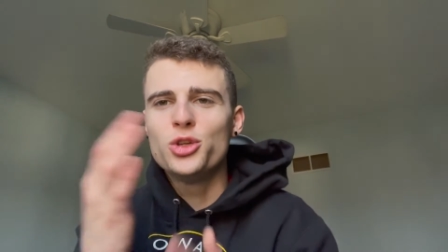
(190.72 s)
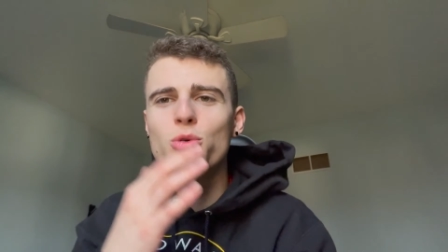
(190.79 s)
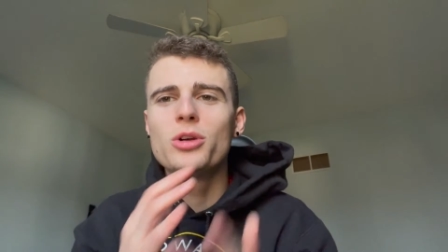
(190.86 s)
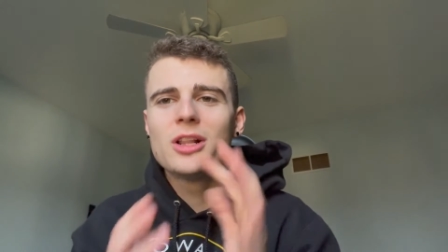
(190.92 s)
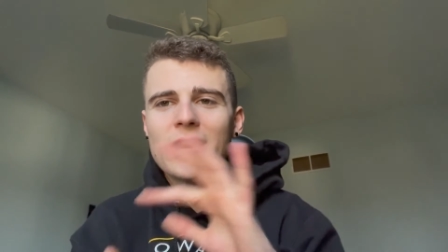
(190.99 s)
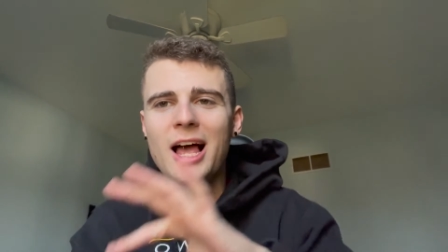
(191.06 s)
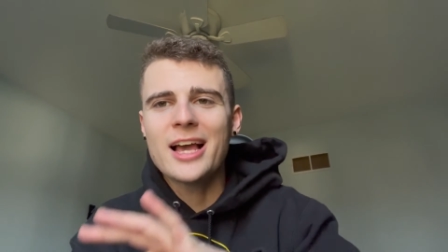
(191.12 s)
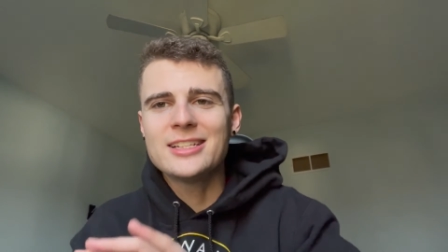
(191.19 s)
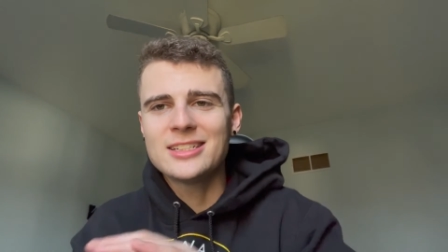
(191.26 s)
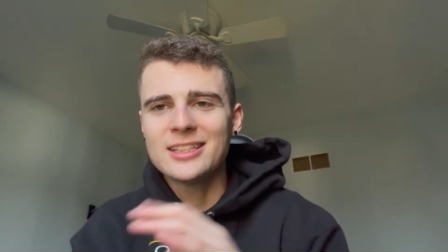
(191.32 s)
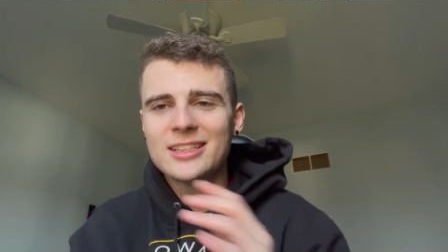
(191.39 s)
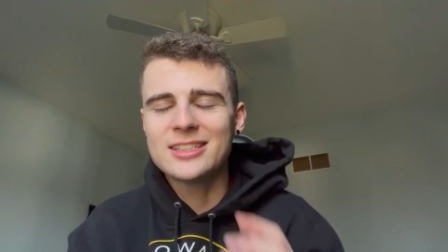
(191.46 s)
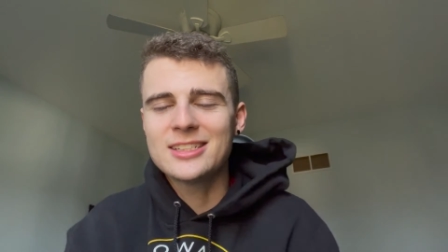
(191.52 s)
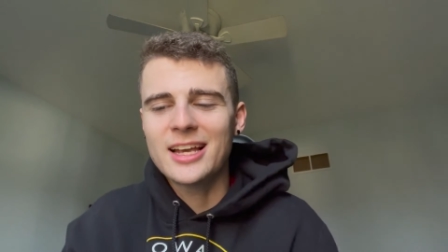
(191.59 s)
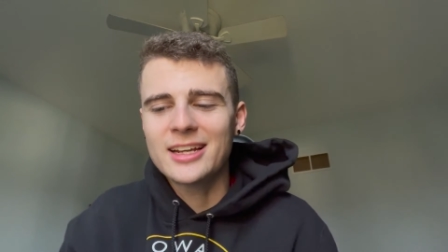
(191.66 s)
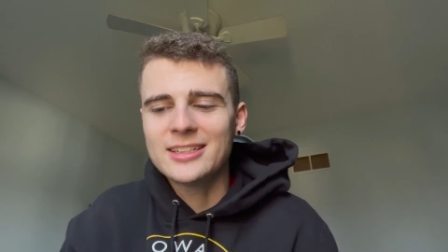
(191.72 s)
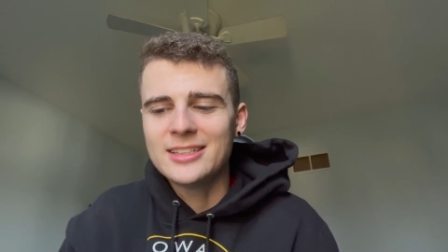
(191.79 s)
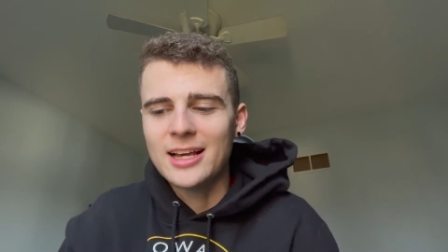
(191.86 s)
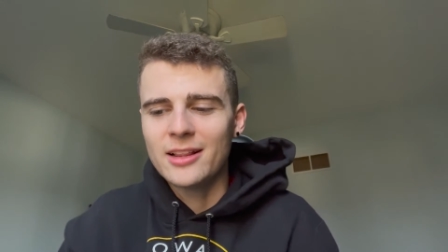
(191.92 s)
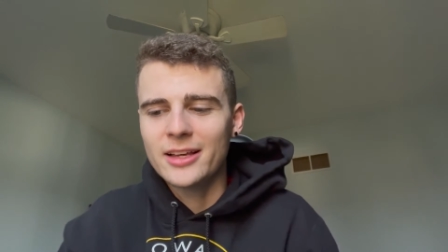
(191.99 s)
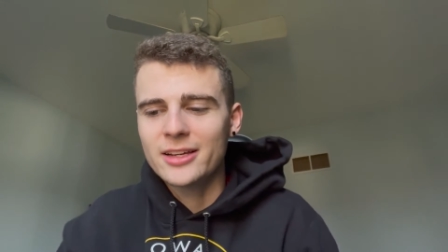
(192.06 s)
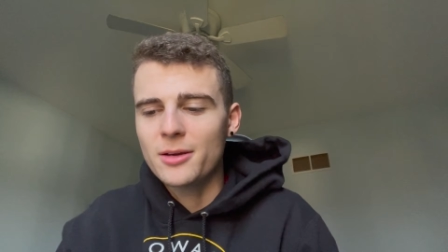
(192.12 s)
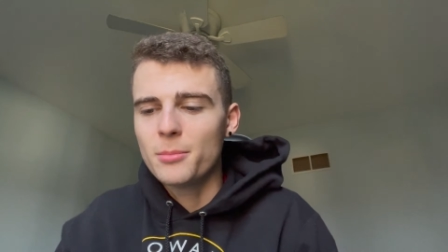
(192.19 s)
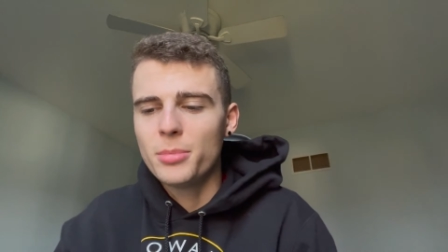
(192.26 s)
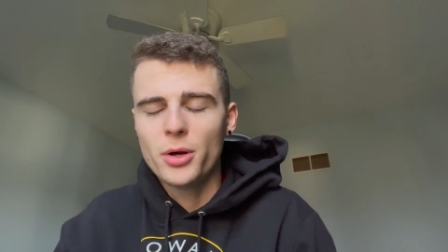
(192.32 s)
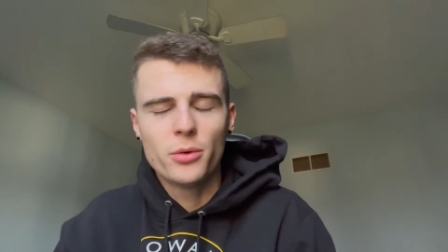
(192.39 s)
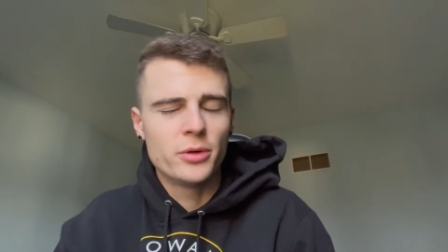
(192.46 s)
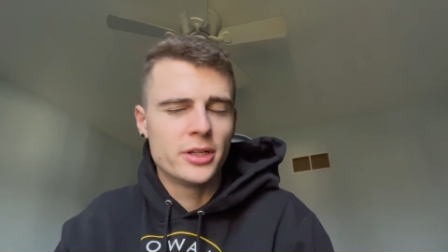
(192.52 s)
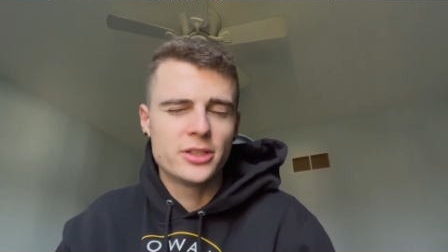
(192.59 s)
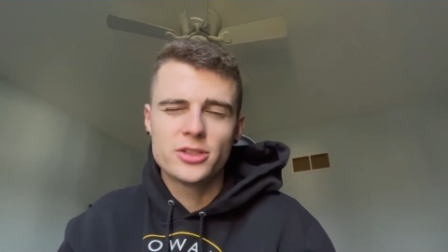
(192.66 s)
utilizing the psychedelic
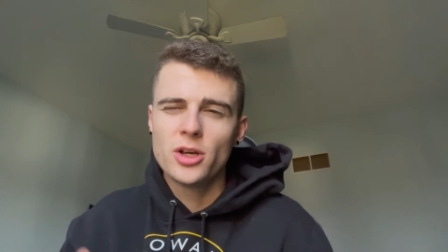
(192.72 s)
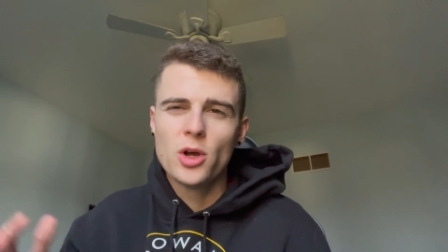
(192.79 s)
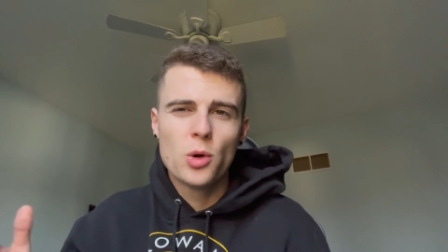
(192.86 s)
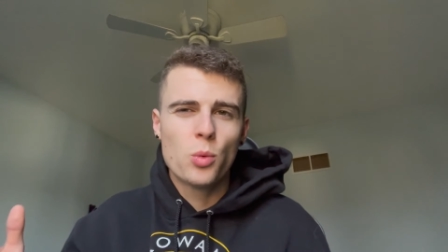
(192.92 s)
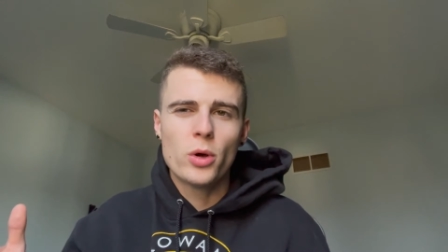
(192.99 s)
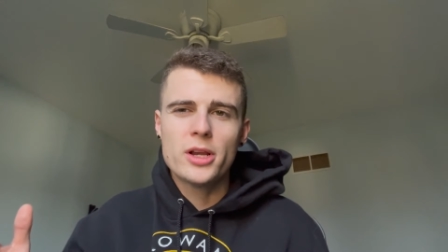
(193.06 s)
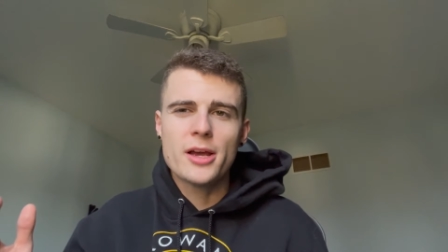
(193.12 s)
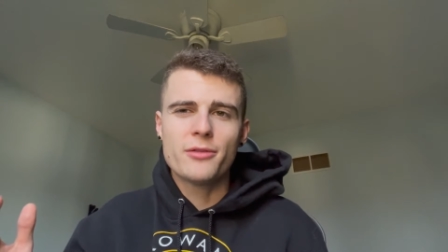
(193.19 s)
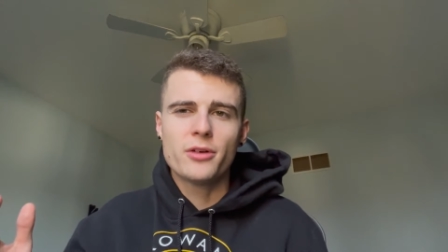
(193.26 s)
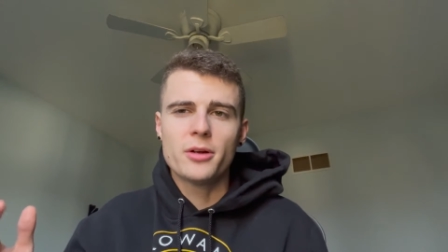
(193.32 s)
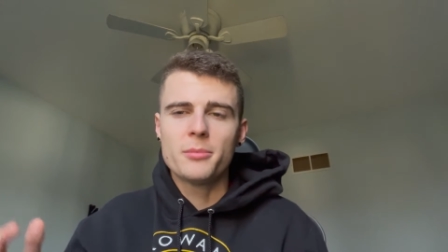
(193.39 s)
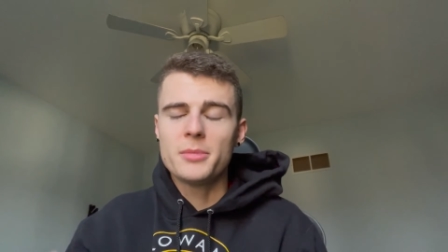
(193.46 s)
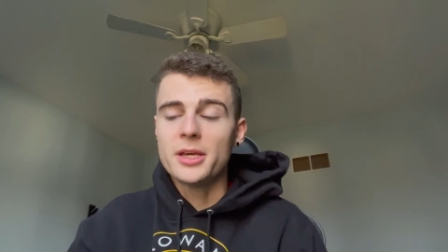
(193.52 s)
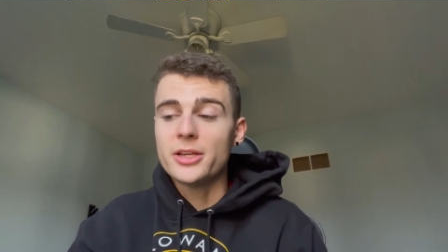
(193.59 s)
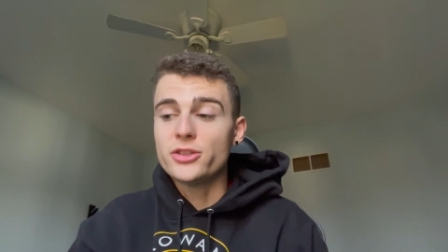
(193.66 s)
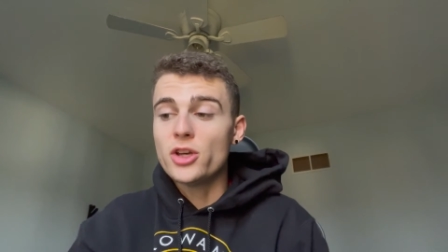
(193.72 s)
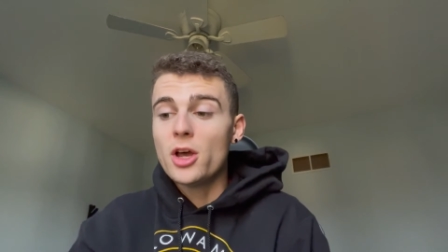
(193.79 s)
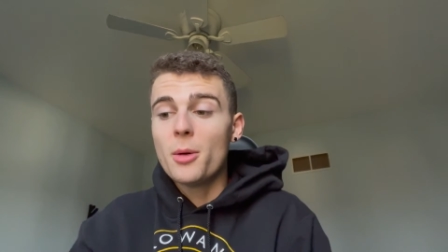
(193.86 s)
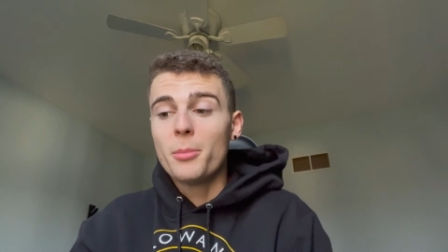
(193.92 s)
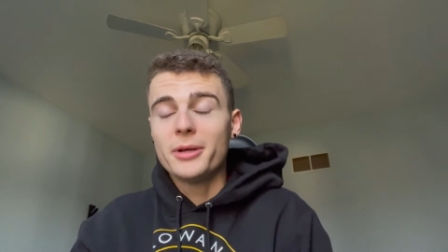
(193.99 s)
components, whatever it means.